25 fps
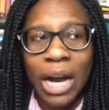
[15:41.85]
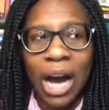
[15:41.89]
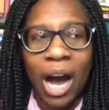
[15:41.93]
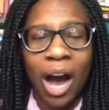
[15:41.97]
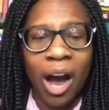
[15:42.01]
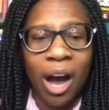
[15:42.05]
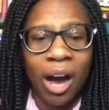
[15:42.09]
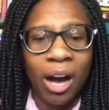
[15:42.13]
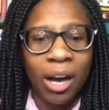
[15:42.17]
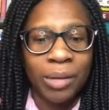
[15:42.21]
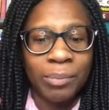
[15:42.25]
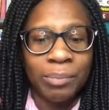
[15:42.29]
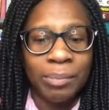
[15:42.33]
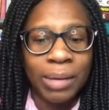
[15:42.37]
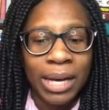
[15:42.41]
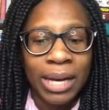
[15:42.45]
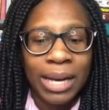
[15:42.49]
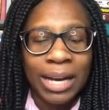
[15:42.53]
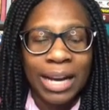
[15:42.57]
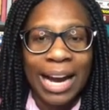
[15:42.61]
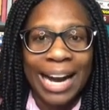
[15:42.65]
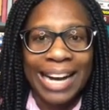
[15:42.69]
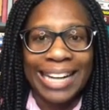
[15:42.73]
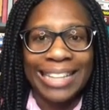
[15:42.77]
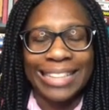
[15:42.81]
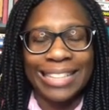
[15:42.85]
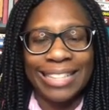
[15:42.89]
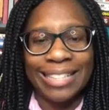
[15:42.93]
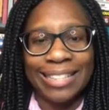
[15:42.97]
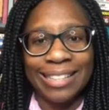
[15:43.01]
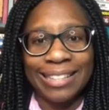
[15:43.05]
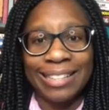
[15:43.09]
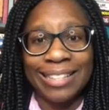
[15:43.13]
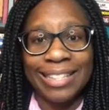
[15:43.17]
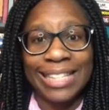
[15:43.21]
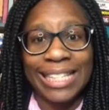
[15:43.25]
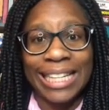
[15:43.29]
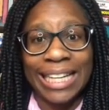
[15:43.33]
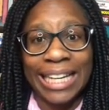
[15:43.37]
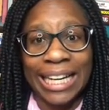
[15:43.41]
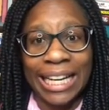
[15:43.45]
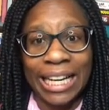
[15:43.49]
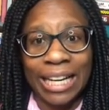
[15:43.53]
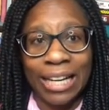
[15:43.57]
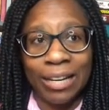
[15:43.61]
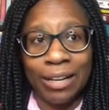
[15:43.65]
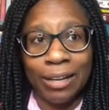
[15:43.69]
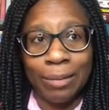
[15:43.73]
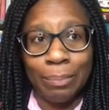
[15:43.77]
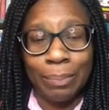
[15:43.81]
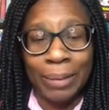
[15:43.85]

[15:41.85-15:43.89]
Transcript: I didn't see